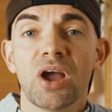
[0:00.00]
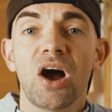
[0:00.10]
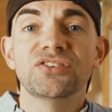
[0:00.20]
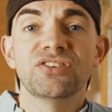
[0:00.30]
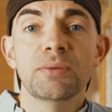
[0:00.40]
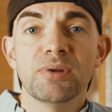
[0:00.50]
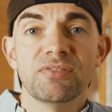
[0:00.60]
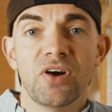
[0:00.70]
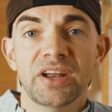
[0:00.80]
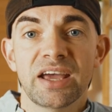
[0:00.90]
I
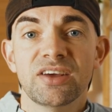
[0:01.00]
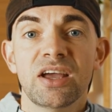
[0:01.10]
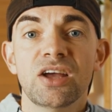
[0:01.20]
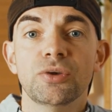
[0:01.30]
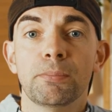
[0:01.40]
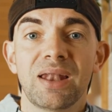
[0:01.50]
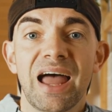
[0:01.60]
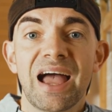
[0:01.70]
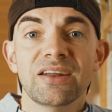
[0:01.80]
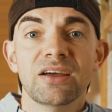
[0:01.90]
simplified it to
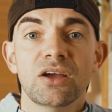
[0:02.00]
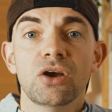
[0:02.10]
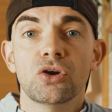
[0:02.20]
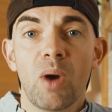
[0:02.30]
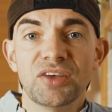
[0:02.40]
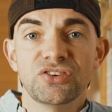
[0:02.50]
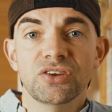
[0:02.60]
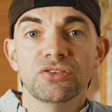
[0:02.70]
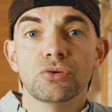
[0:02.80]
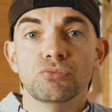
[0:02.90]
plan,
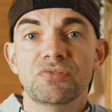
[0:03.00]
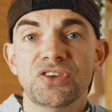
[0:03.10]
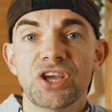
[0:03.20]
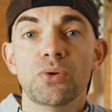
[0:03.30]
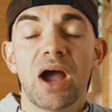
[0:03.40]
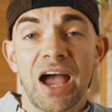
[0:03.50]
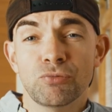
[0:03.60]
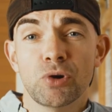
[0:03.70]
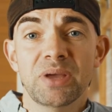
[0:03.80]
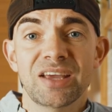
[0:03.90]
questions, review,
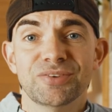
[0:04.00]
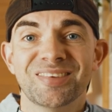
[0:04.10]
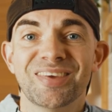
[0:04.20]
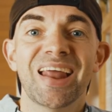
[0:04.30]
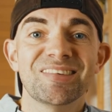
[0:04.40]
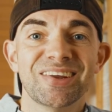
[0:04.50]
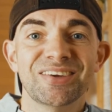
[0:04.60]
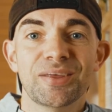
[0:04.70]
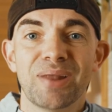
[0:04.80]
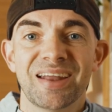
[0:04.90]
and repeat. So let's
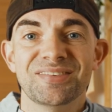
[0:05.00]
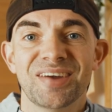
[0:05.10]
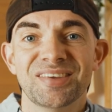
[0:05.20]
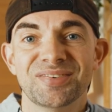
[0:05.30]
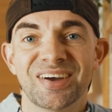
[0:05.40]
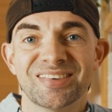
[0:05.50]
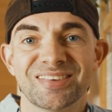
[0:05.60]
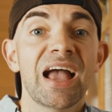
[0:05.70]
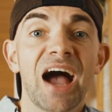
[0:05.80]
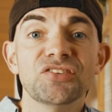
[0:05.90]
look at the planning phase
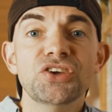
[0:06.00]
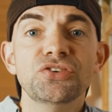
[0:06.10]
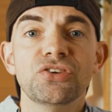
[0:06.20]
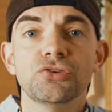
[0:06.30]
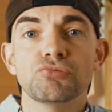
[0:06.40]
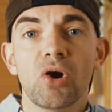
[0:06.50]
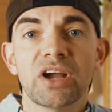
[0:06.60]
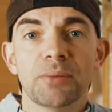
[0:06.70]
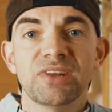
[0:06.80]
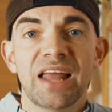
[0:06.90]
first. As I used to just
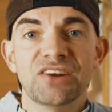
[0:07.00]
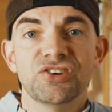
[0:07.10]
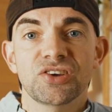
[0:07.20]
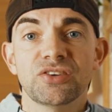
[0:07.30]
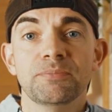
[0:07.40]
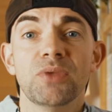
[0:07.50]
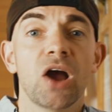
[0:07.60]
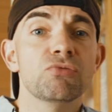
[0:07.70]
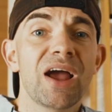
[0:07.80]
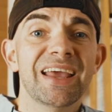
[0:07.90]
rock up to lectures,
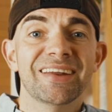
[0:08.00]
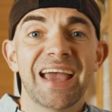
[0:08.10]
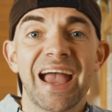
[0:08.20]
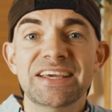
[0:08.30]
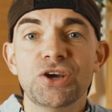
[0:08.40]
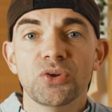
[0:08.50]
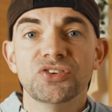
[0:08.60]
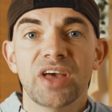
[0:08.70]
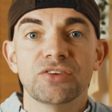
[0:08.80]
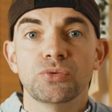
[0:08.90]
I rarely had any
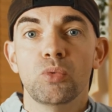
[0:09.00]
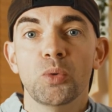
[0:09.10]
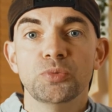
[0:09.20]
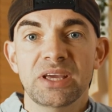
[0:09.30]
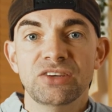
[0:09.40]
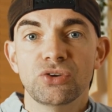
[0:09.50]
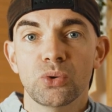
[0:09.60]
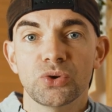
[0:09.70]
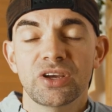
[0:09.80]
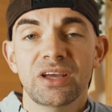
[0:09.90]
context for what was being
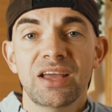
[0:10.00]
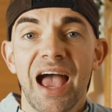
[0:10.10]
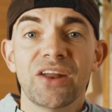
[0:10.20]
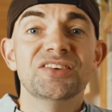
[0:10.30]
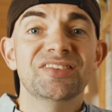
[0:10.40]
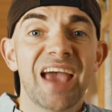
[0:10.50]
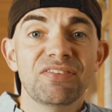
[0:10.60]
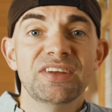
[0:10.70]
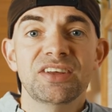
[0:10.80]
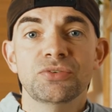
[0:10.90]
taught, and I
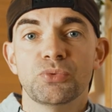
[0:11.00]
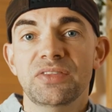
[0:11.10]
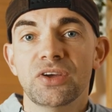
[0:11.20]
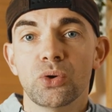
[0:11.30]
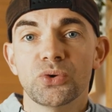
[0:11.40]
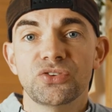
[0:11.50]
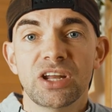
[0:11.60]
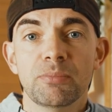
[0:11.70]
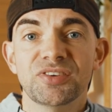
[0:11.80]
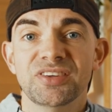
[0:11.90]
definitely didn't read the course
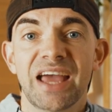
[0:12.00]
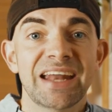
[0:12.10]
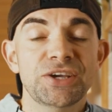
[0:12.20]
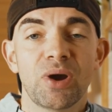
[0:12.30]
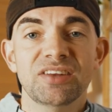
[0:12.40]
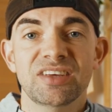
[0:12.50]
syllabus in any great